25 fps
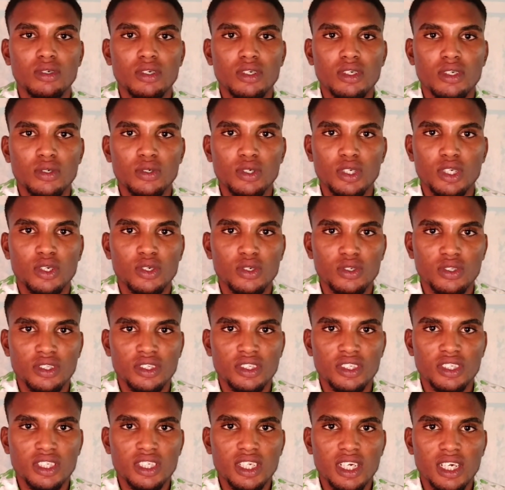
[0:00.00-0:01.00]

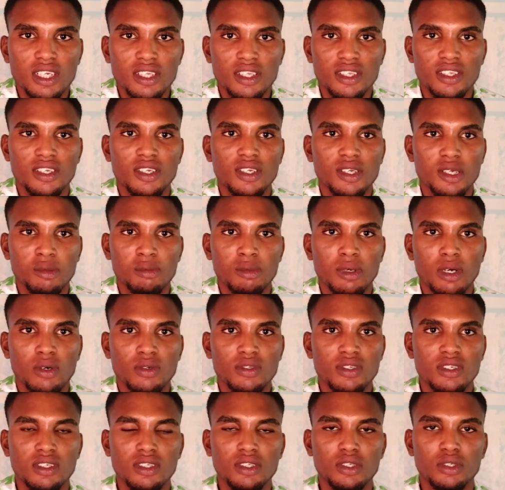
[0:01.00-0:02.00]
reconsider and think
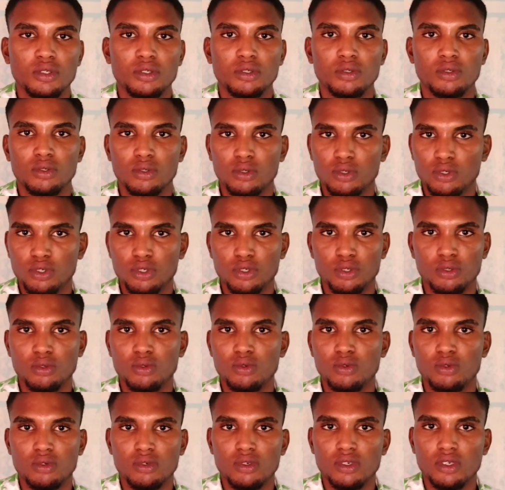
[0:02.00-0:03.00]
about it. If you should,
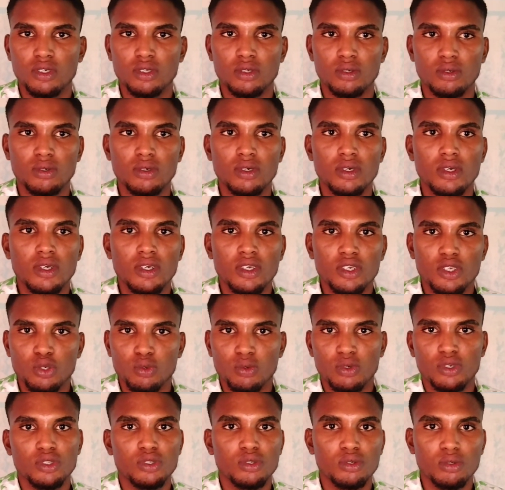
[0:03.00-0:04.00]
you
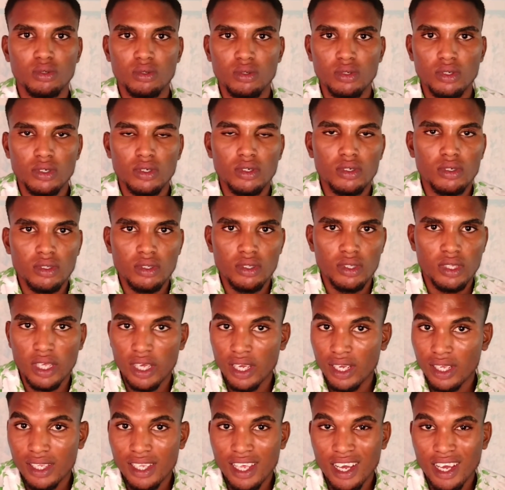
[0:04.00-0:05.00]
want to
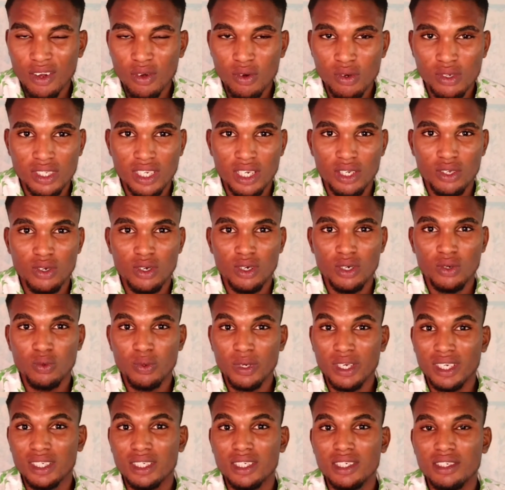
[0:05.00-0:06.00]
take that course that you were
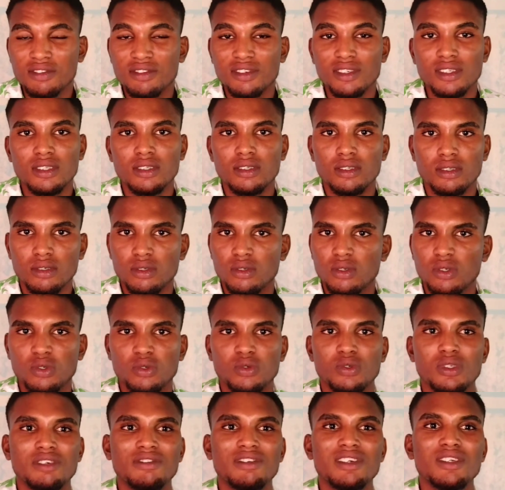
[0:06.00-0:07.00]
given, you
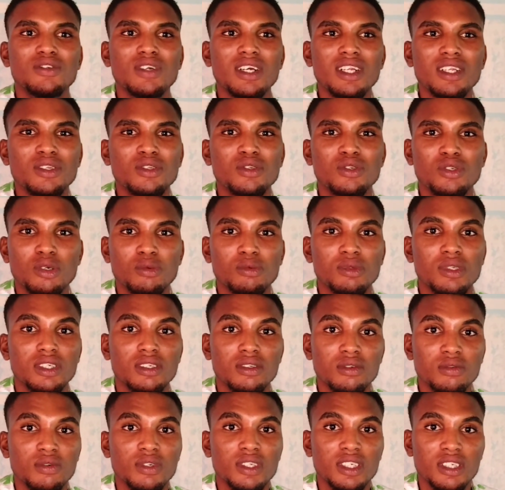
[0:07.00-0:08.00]
could eventually do
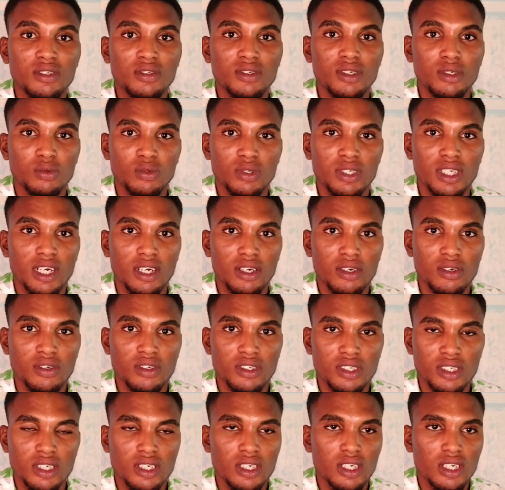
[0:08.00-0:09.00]
something really great with that
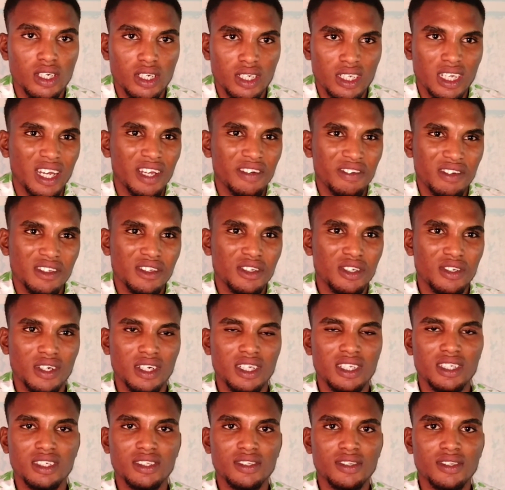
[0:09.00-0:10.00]
course. Yeah,
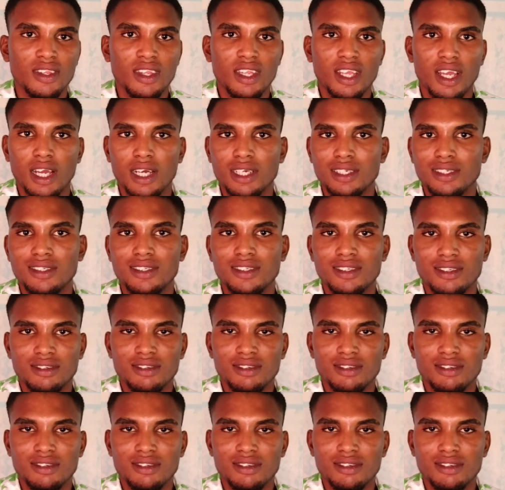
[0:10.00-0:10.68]
eventually. And